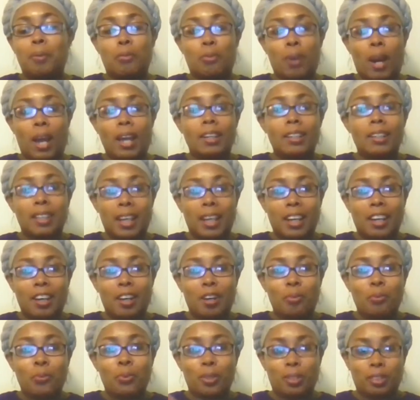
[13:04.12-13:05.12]
But right
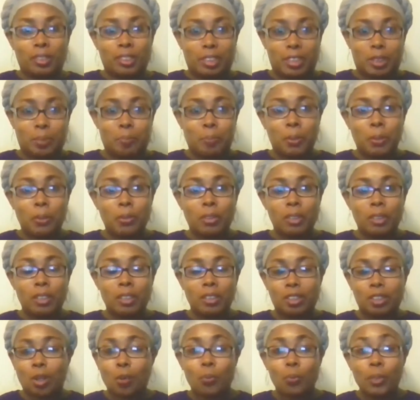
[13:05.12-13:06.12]
now we're disputing,
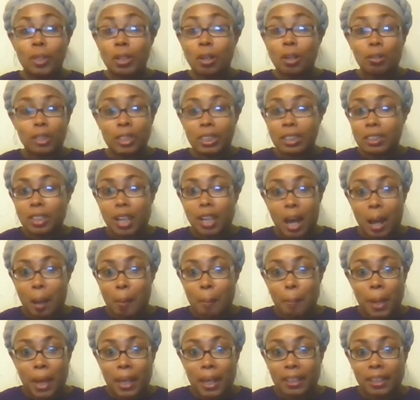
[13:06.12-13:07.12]
so we don't need to
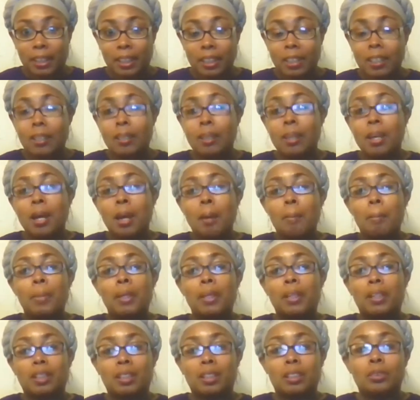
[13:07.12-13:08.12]
opt back in
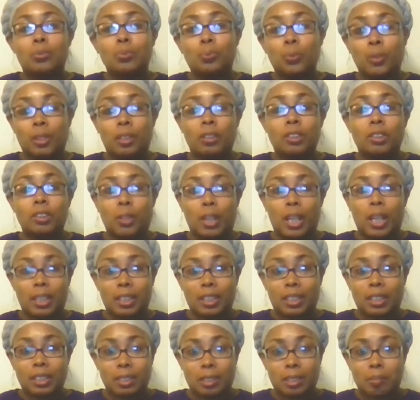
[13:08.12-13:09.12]
because we're trying to
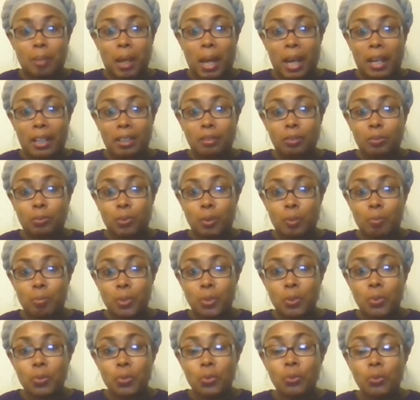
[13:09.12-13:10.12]
get some items
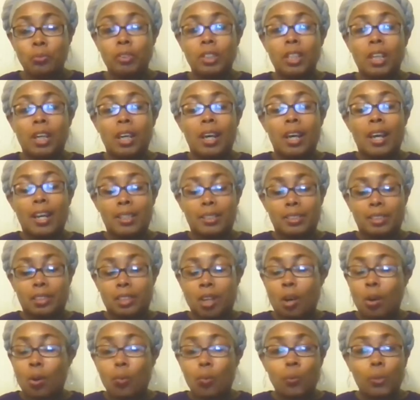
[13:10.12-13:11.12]
removed. And
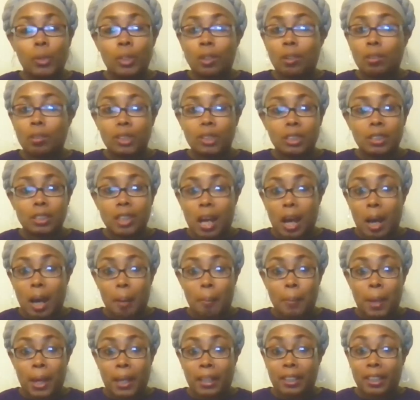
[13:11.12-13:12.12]
so we don't need to
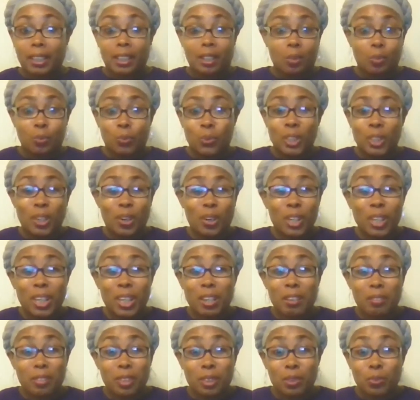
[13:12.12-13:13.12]
opt back in. We don't
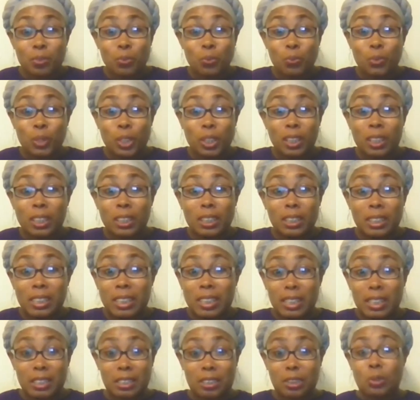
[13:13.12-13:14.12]
even really
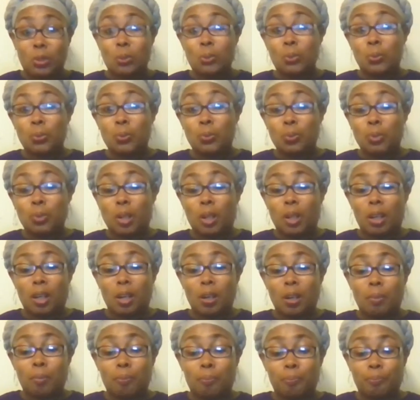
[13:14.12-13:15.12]
need to
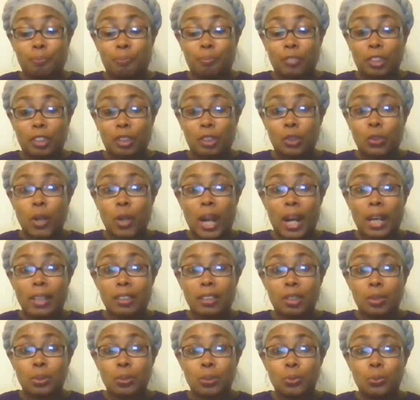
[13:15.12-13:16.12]
try
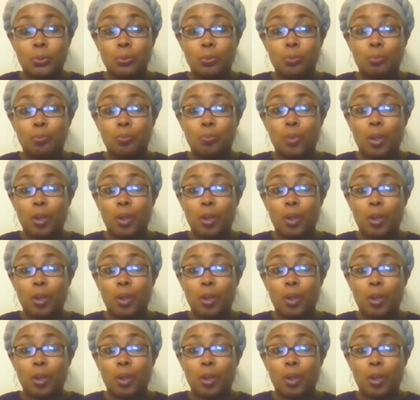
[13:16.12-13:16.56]
to